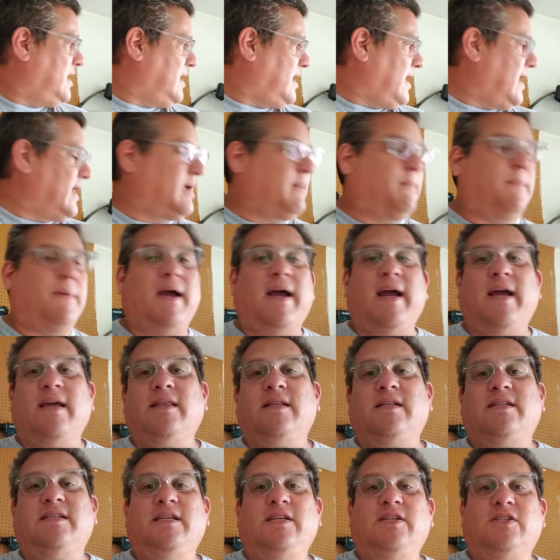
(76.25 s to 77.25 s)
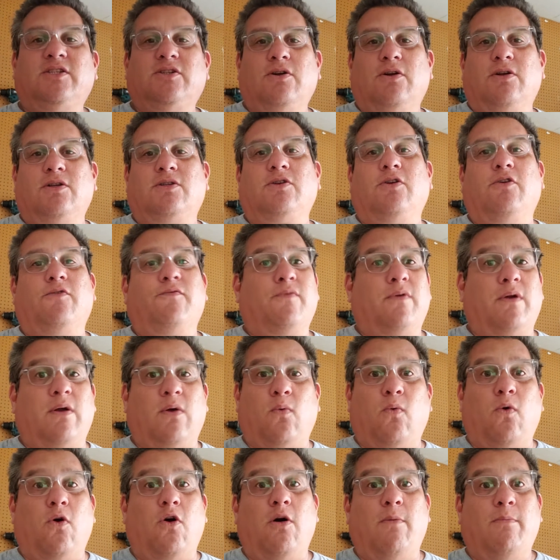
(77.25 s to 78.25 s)
I could buy the t-shirts over at
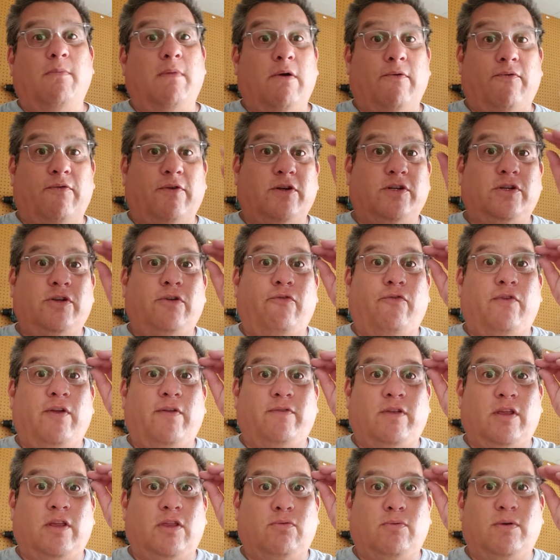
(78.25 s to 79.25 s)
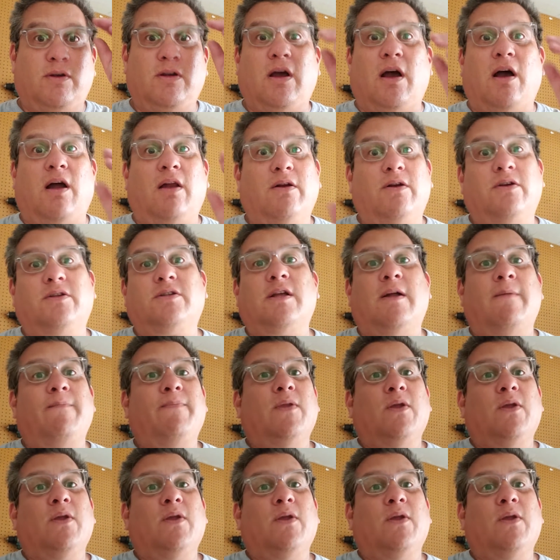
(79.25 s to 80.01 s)
Walmart for $2.50, $3,